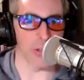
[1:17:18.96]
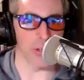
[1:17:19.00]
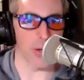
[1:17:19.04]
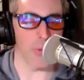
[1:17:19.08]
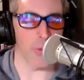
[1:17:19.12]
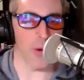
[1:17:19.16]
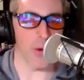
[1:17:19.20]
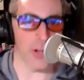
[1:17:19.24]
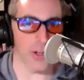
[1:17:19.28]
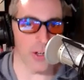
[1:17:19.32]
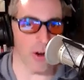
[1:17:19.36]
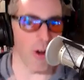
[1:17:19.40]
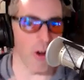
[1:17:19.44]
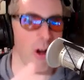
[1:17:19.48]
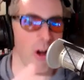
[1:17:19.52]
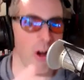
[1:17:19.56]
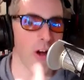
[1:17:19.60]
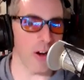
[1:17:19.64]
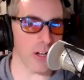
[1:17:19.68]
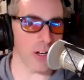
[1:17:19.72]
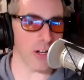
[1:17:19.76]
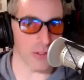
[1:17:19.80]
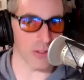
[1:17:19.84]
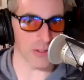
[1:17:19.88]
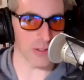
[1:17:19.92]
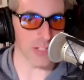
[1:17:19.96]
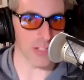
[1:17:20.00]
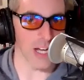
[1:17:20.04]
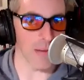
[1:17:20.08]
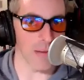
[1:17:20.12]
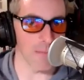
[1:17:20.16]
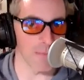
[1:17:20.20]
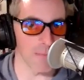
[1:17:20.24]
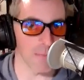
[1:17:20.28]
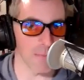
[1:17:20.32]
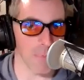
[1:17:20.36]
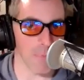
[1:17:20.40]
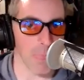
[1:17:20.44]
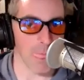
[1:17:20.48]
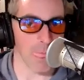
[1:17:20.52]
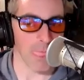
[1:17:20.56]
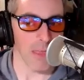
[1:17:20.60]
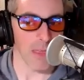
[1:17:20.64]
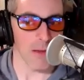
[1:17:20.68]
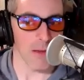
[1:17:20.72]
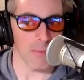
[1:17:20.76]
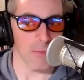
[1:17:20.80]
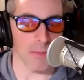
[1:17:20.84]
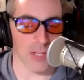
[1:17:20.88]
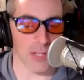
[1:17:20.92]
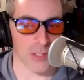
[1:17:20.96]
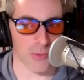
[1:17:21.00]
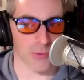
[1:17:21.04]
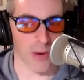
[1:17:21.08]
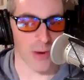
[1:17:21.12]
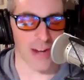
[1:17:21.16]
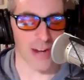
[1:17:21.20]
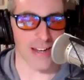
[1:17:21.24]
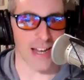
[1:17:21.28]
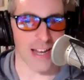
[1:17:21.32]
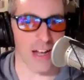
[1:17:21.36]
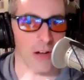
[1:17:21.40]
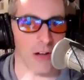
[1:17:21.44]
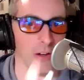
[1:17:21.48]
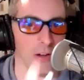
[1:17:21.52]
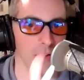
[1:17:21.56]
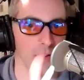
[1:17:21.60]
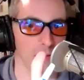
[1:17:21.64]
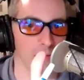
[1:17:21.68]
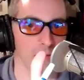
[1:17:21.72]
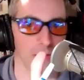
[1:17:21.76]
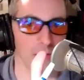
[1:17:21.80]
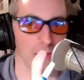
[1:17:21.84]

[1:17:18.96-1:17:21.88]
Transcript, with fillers: where your article's up, because right now